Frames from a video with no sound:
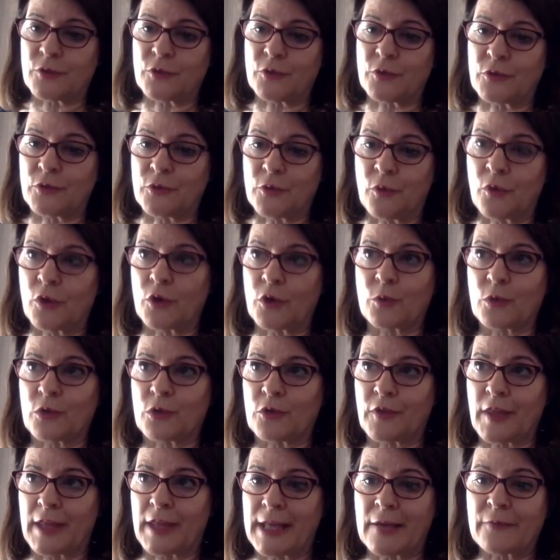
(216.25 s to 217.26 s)
nor
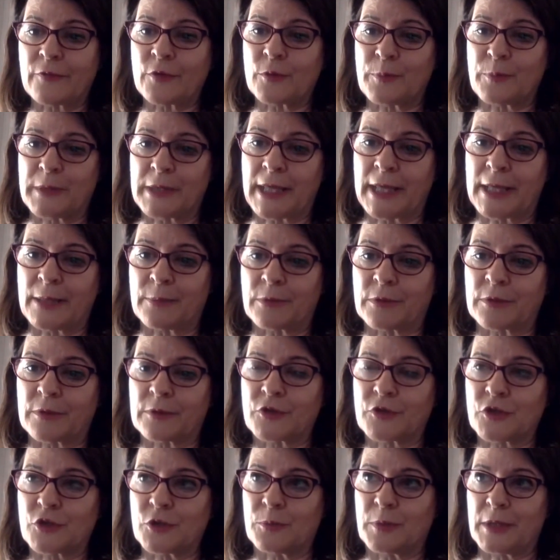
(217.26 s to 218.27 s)
will they ever be
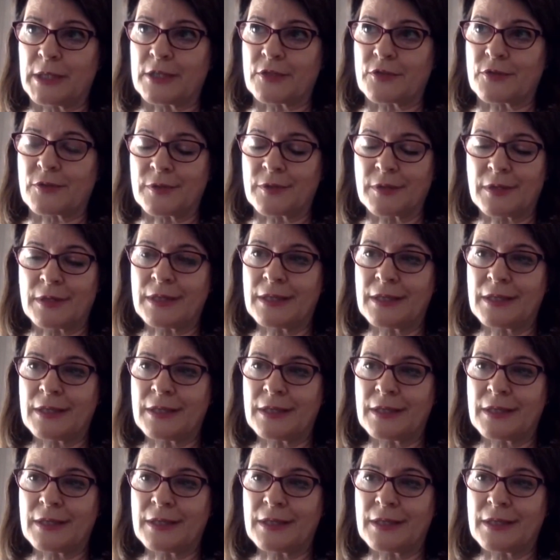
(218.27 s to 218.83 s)
able to be as